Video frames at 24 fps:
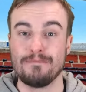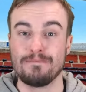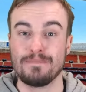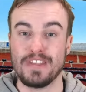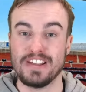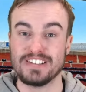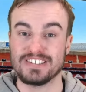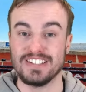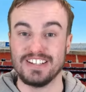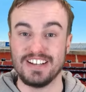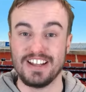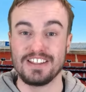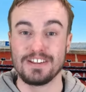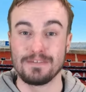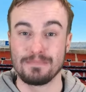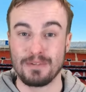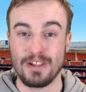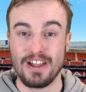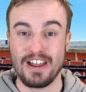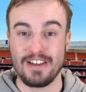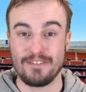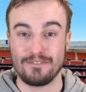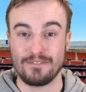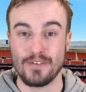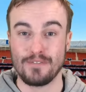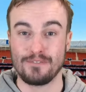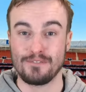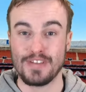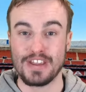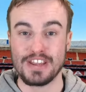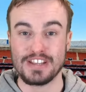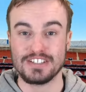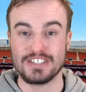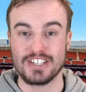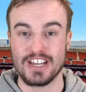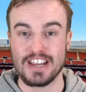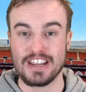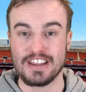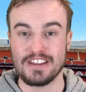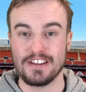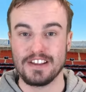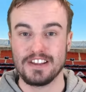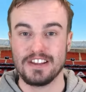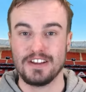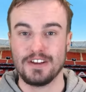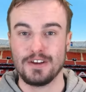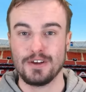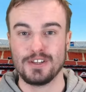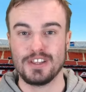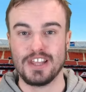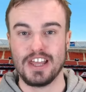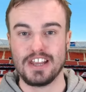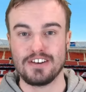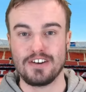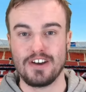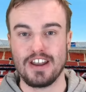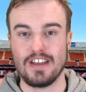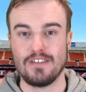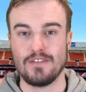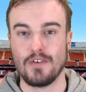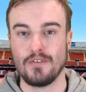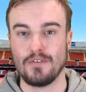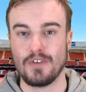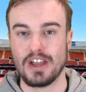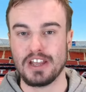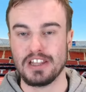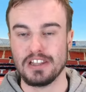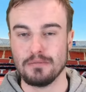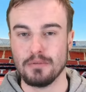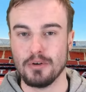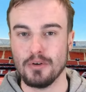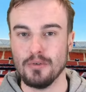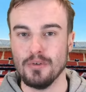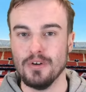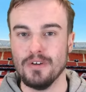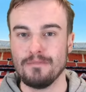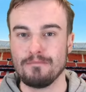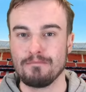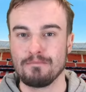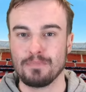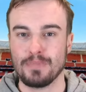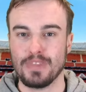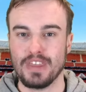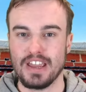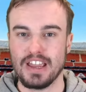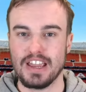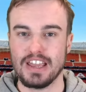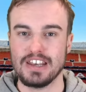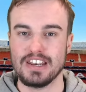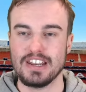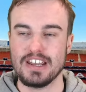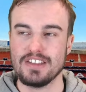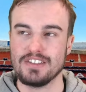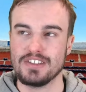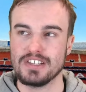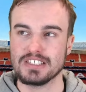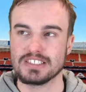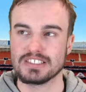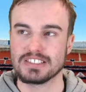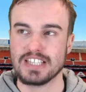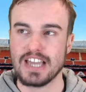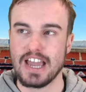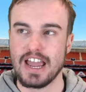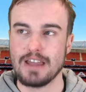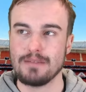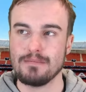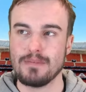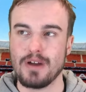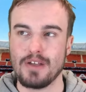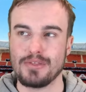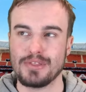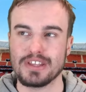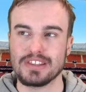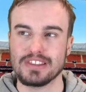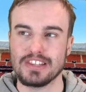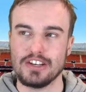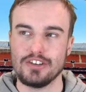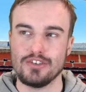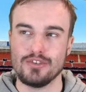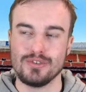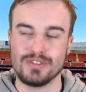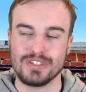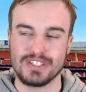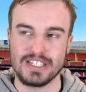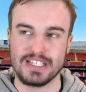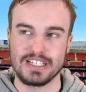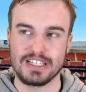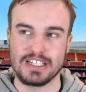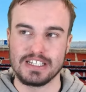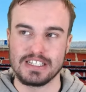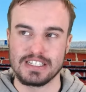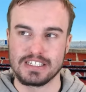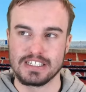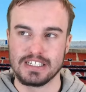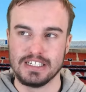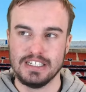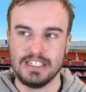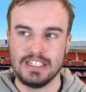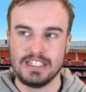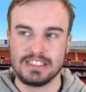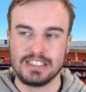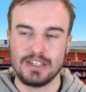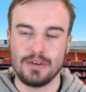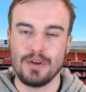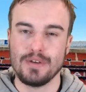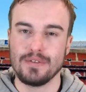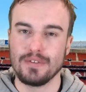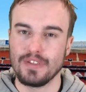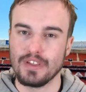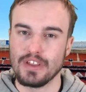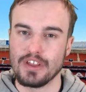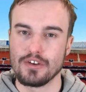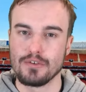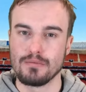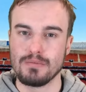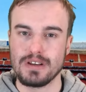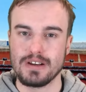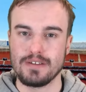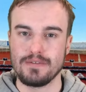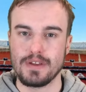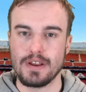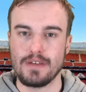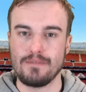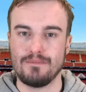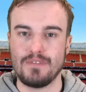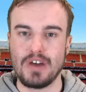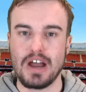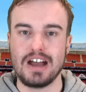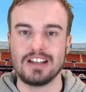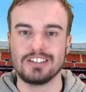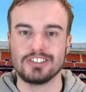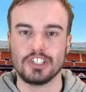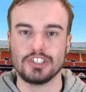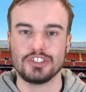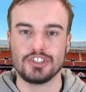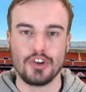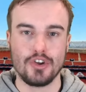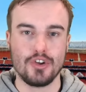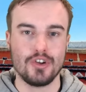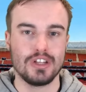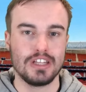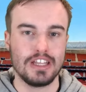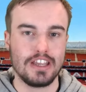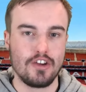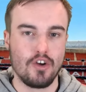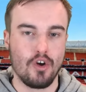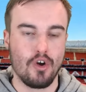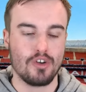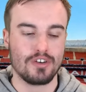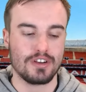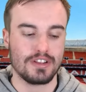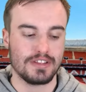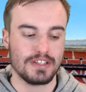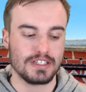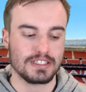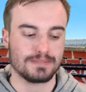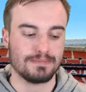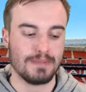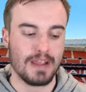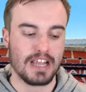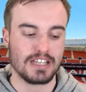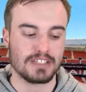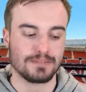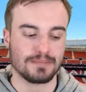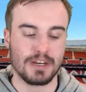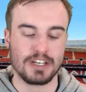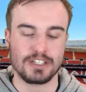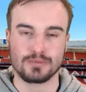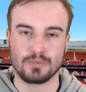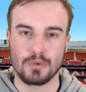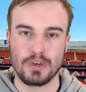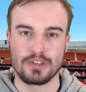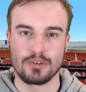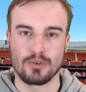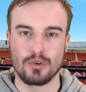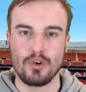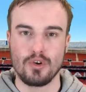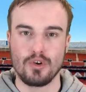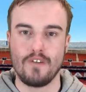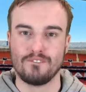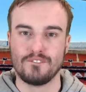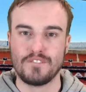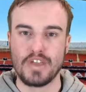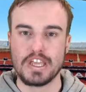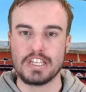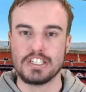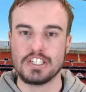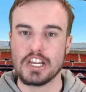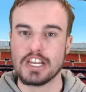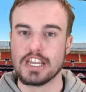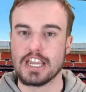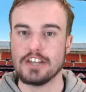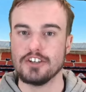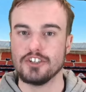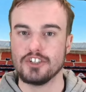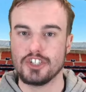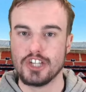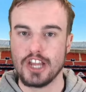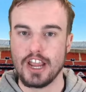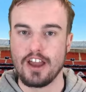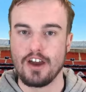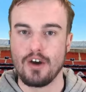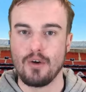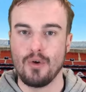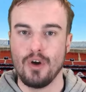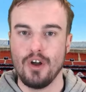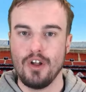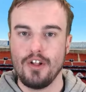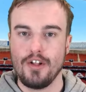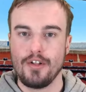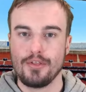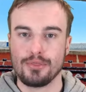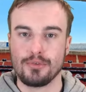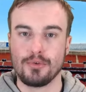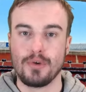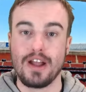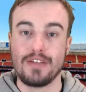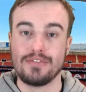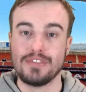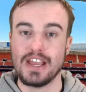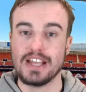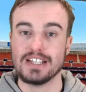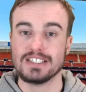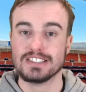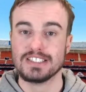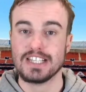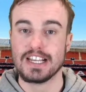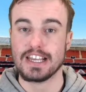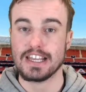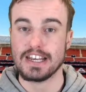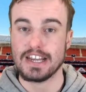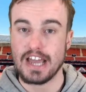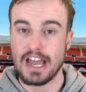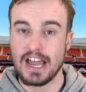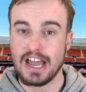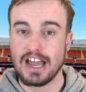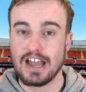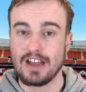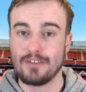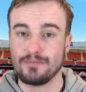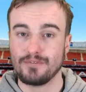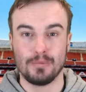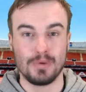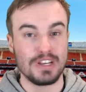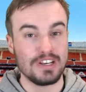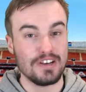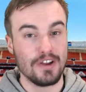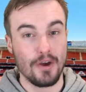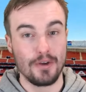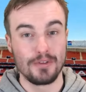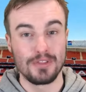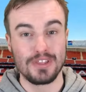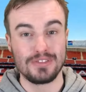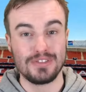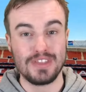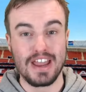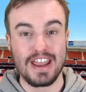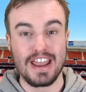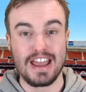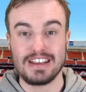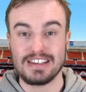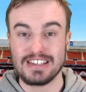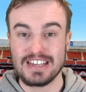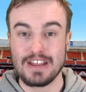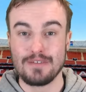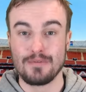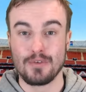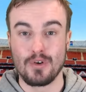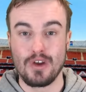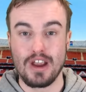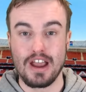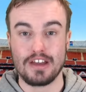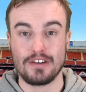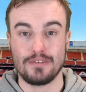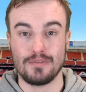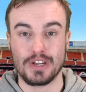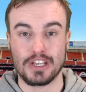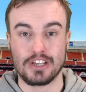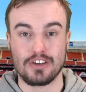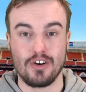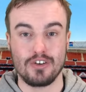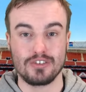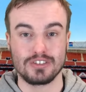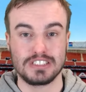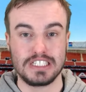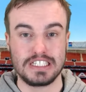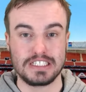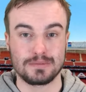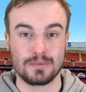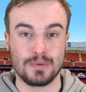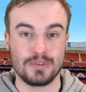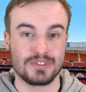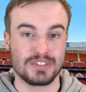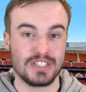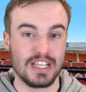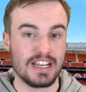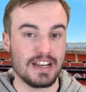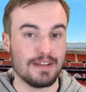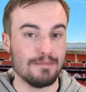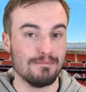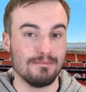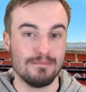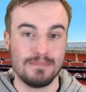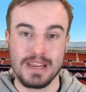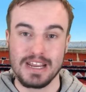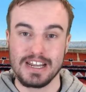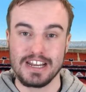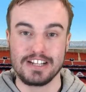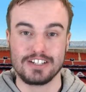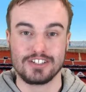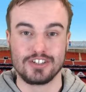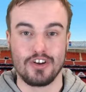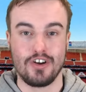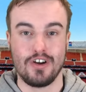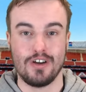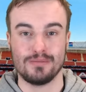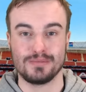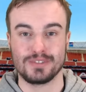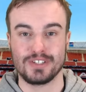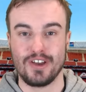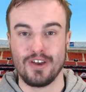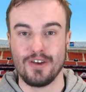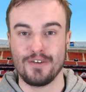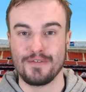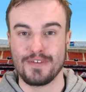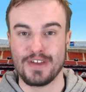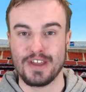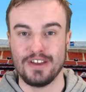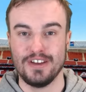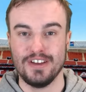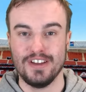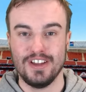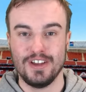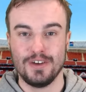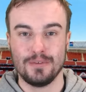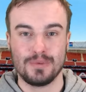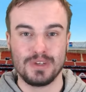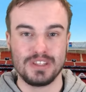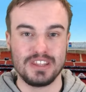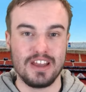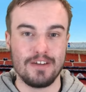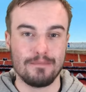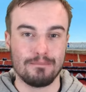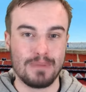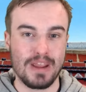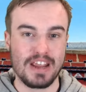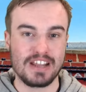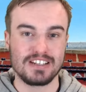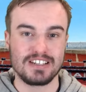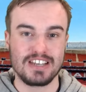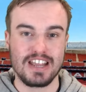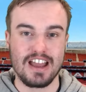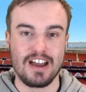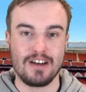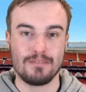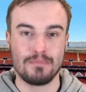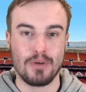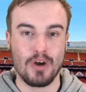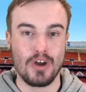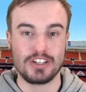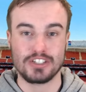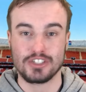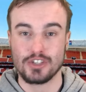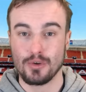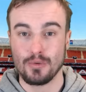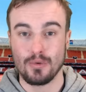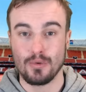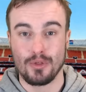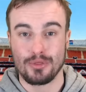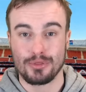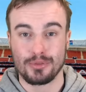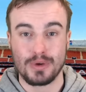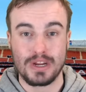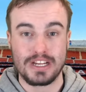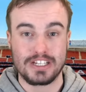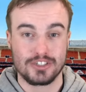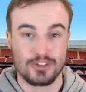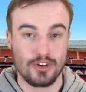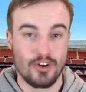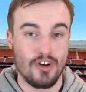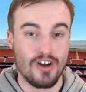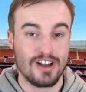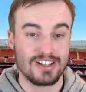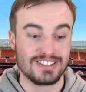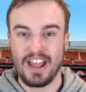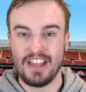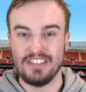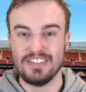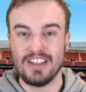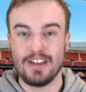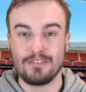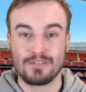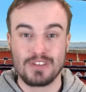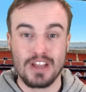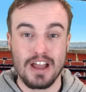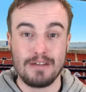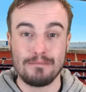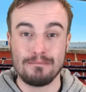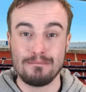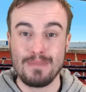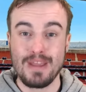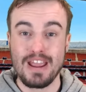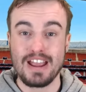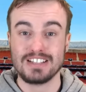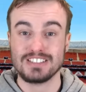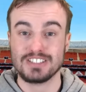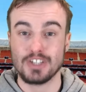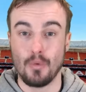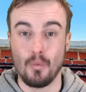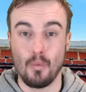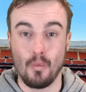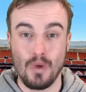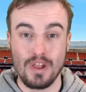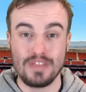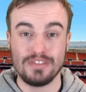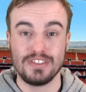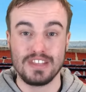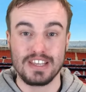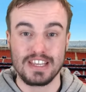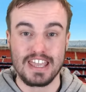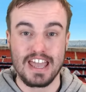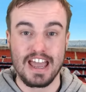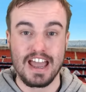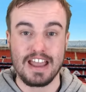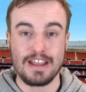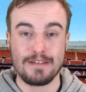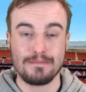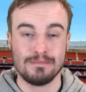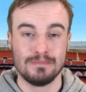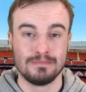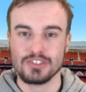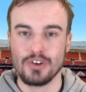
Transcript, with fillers: There's another player for Fiji who they don't have available in this game. I think that New Zealand, they'll have a little bit of an advantage early on in this match, but it's whether or not Fiji can gel throughout that second half. We know that they are never out of a contest. We've seen it many times over when they've been down by two or three tries and they've come back to win the game.